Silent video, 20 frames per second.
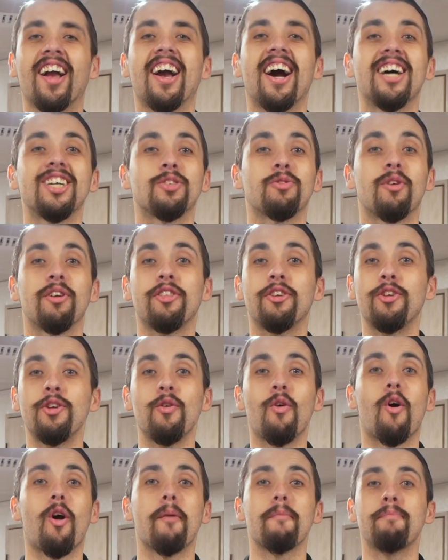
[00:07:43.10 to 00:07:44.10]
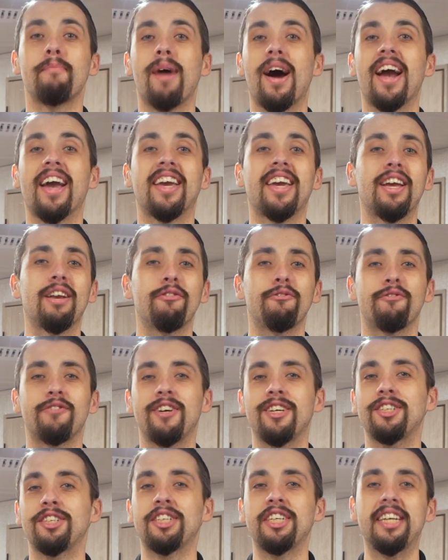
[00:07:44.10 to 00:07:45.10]
guys, whether you are biking,
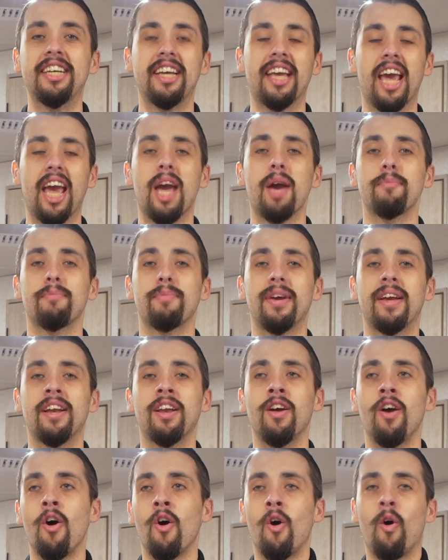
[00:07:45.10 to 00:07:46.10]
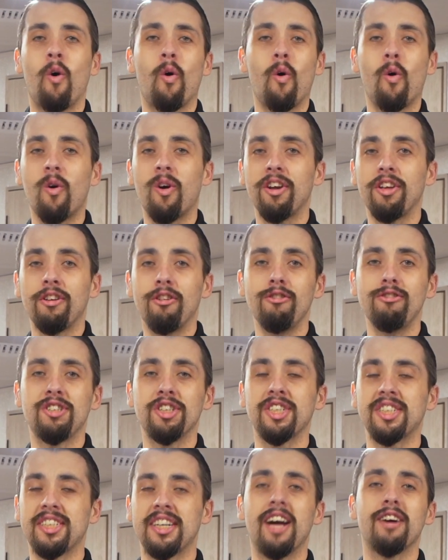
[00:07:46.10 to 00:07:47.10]
fishing, camping, or you
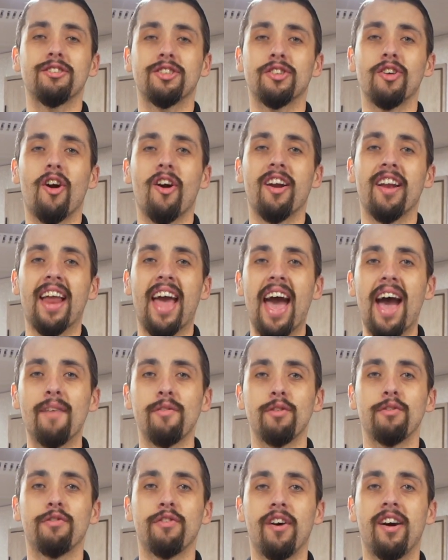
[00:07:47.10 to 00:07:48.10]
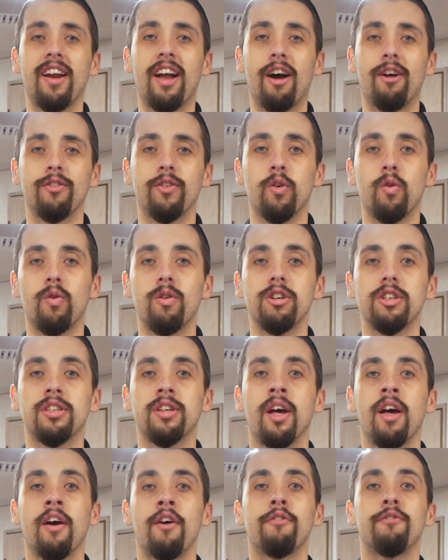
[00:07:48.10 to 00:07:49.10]
just now started having fun outdoors,
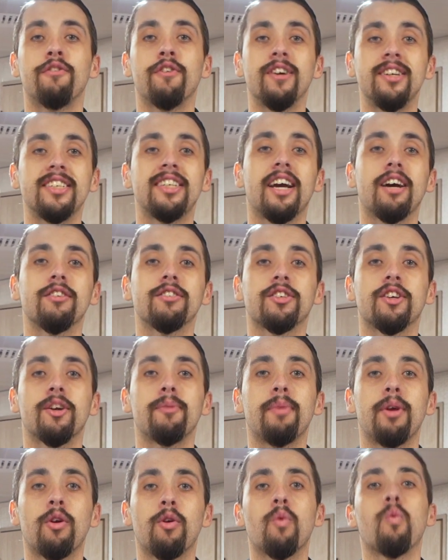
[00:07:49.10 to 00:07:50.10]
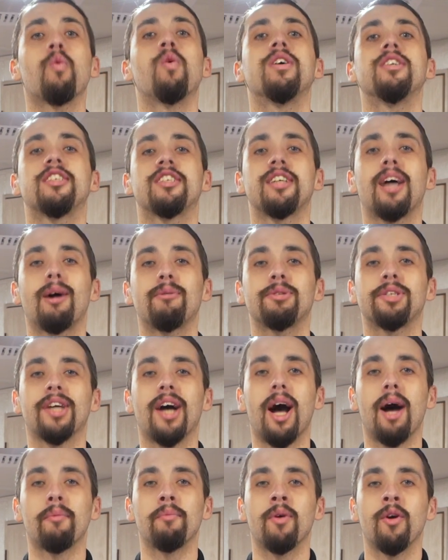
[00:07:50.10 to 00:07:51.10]
Funtown's gonna be your one-stop
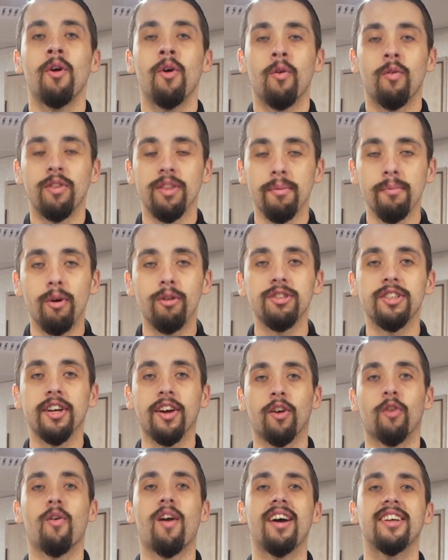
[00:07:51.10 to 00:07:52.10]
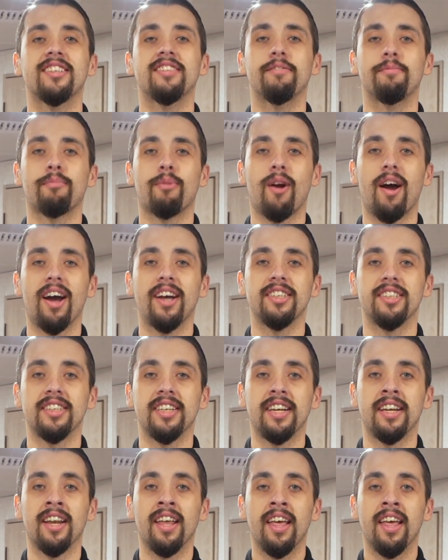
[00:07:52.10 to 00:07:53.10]
shop with the most aggressive
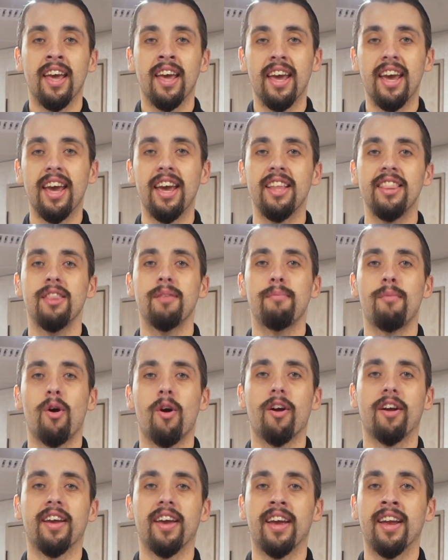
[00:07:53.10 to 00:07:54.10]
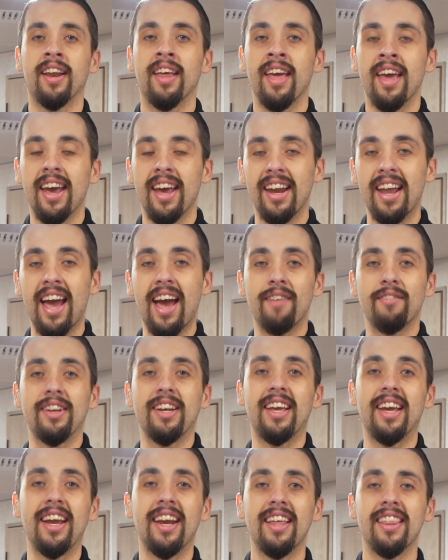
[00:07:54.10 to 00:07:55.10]
pricing in the market and
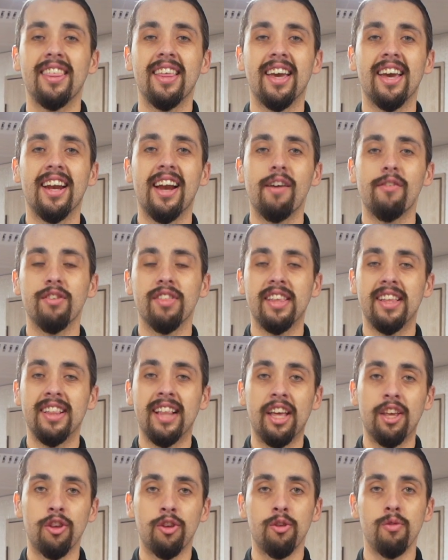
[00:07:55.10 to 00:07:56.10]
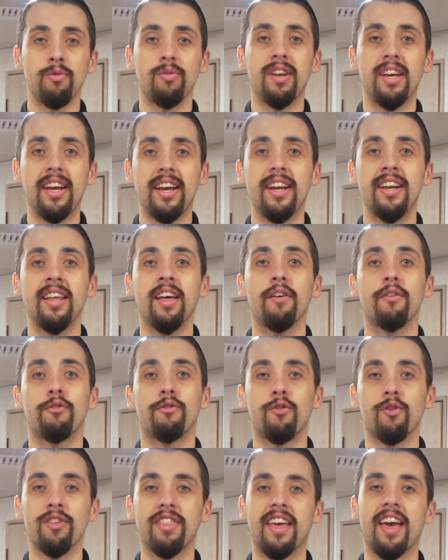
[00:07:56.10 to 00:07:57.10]
having anything and everything that you need
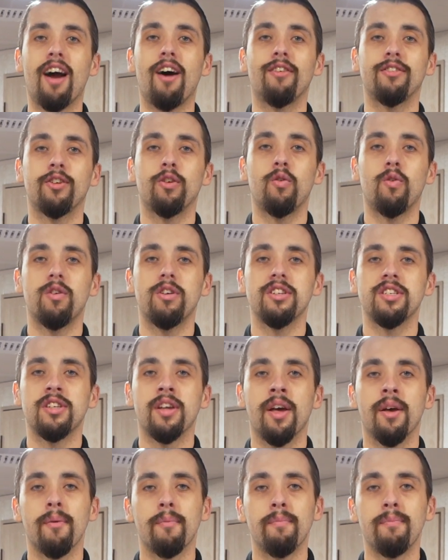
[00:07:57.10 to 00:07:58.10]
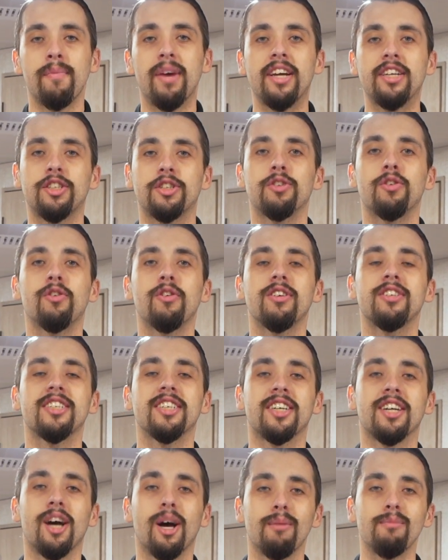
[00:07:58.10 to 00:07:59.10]
for the outdoors. Make sure
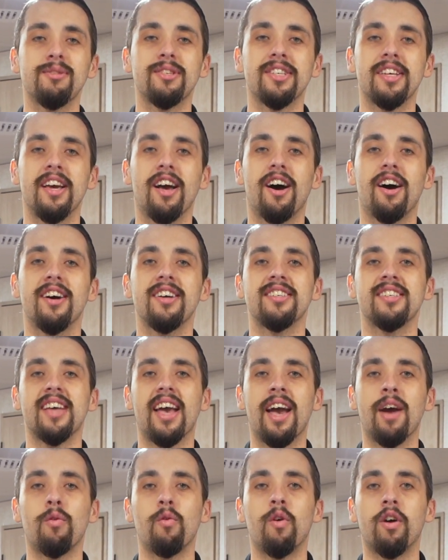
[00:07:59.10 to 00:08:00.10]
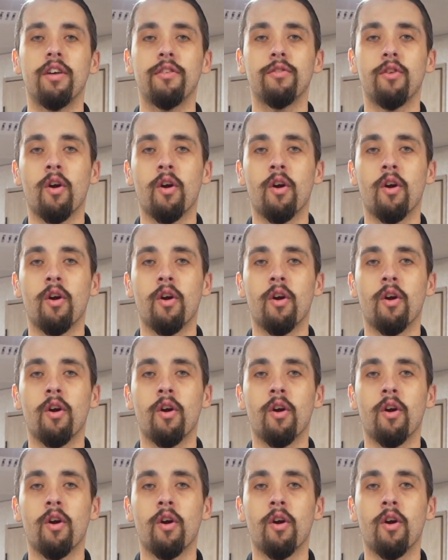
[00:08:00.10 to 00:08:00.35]
to come see us at one of